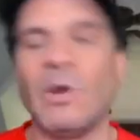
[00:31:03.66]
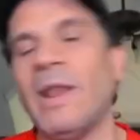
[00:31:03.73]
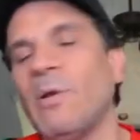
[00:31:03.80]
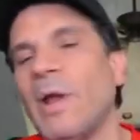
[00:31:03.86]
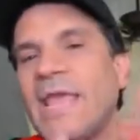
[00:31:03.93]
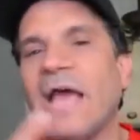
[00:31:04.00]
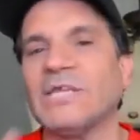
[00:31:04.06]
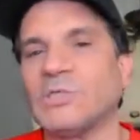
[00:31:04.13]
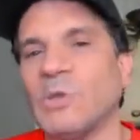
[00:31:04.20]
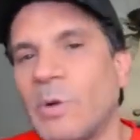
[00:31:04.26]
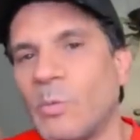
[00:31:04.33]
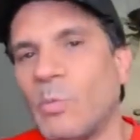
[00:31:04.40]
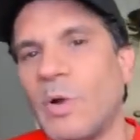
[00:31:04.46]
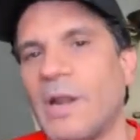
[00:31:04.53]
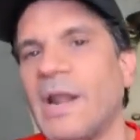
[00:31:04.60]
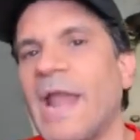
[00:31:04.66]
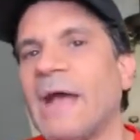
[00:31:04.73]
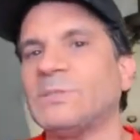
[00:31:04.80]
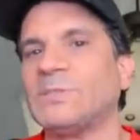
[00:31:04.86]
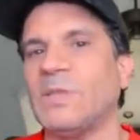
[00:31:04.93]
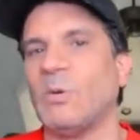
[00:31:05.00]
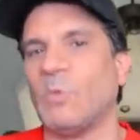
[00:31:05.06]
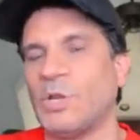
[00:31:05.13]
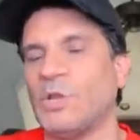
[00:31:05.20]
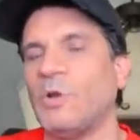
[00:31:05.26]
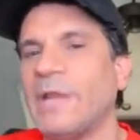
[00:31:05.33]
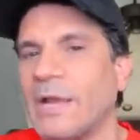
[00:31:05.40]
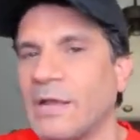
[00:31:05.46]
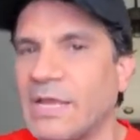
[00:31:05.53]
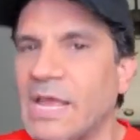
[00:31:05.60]
anyway, yeah, so we announced that we're
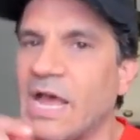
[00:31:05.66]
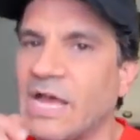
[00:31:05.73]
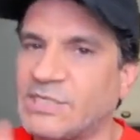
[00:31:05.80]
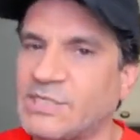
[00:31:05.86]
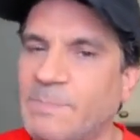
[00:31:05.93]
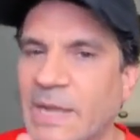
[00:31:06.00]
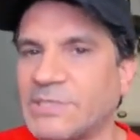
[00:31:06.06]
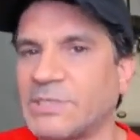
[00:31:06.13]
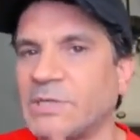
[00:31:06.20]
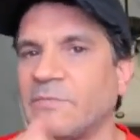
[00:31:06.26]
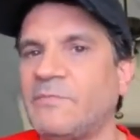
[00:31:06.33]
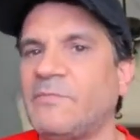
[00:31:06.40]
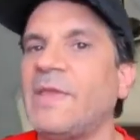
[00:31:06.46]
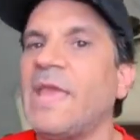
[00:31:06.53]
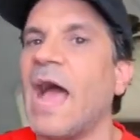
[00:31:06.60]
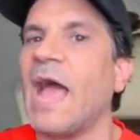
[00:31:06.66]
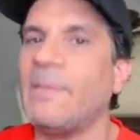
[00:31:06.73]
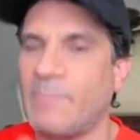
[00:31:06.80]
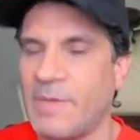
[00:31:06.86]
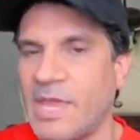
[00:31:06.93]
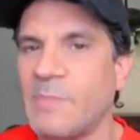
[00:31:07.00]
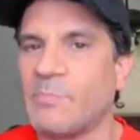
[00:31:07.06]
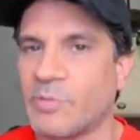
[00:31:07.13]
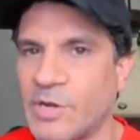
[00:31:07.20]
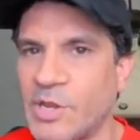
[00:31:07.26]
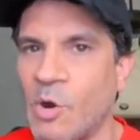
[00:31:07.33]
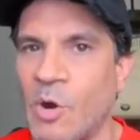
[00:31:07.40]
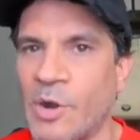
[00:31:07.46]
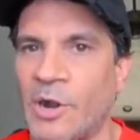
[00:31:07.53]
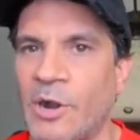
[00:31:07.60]
doing a special VIP
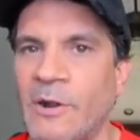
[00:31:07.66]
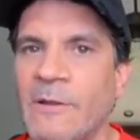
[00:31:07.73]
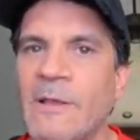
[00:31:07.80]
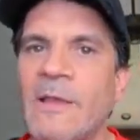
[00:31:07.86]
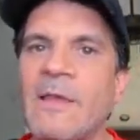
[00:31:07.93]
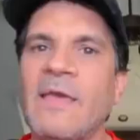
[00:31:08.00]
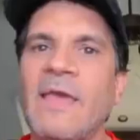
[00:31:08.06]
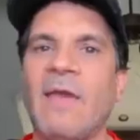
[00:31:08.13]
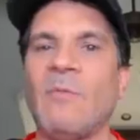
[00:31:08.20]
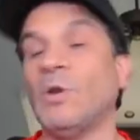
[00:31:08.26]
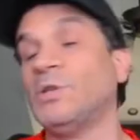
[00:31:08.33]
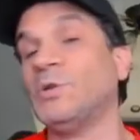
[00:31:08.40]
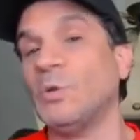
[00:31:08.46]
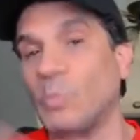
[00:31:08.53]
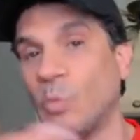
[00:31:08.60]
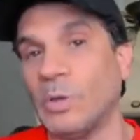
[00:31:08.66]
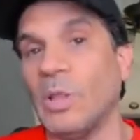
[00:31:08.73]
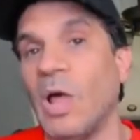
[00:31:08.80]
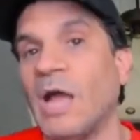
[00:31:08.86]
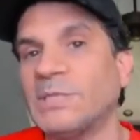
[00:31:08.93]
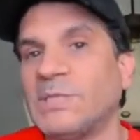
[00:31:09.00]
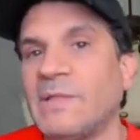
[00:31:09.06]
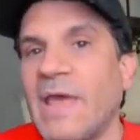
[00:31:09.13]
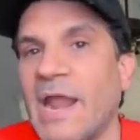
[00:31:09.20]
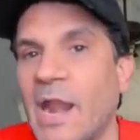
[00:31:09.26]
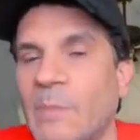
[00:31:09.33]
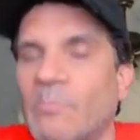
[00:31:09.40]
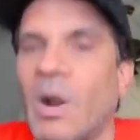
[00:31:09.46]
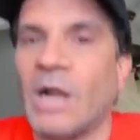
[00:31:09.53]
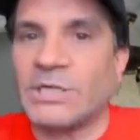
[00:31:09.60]
pre-order, and we're launching that
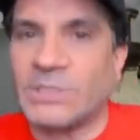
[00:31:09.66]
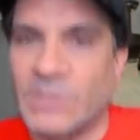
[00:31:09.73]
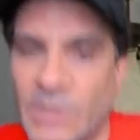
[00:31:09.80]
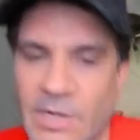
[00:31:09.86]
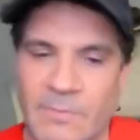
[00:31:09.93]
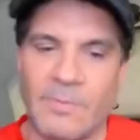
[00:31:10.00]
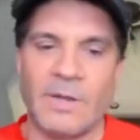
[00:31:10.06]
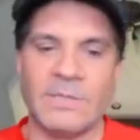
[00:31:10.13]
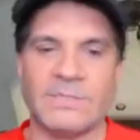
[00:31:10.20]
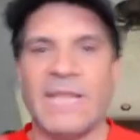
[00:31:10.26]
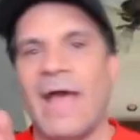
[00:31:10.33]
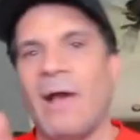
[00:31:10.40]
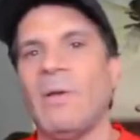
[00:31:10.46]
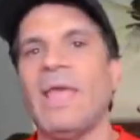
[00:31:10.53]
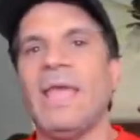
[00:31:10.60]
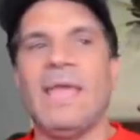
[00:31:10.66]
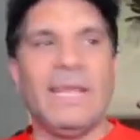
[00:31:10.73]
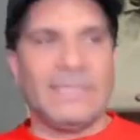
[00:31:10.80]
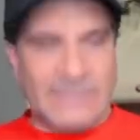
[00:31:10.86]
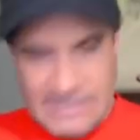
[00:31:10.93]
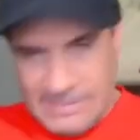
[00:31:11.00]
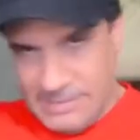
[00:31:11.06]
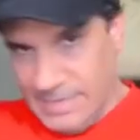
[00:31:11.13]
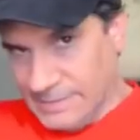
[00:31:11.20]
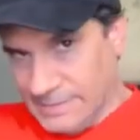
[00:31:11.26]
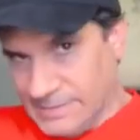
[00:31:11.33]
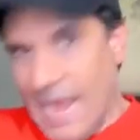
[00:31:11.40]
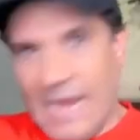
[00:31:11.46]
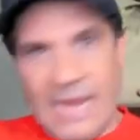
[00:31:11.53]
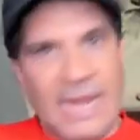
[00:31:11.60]
on March 31st. Now, it's
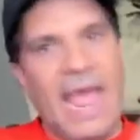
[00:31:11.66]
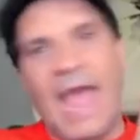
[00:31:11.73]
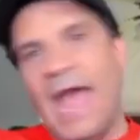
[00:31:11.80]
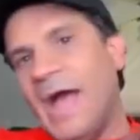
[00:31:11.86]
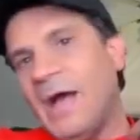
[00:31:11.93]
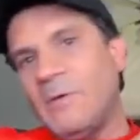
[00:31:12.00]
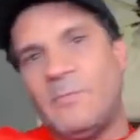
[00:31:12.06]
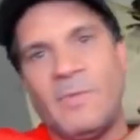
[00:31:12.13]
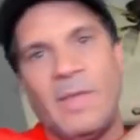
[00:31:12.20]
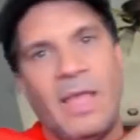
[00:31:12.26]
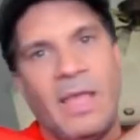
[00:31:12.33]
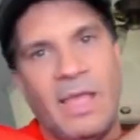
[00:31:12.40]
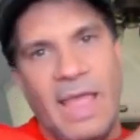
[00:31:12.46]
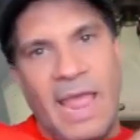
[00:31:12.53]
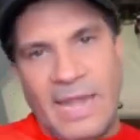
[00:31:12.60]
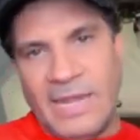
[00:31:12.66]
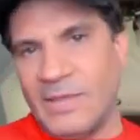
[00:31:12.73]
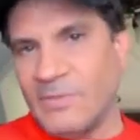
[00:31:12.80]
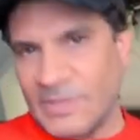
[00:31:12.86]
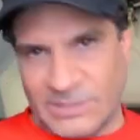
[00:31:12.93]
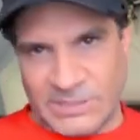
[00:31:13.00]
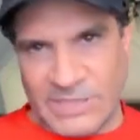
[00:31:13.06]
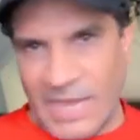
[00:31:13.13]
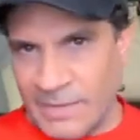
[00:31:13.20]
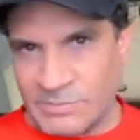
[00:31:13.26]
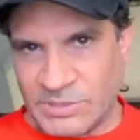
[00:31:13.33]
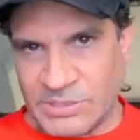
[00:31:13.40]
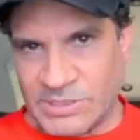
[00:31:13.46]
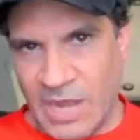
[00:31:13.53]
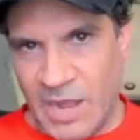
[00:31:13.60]
not going to have any of the same
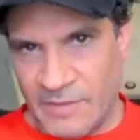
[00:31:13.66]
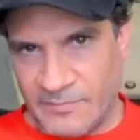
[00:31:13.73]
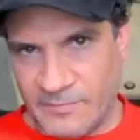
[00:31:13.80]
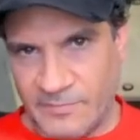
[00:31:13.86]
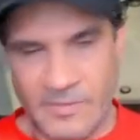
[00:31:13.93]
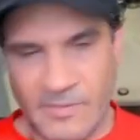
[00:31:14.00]
stuff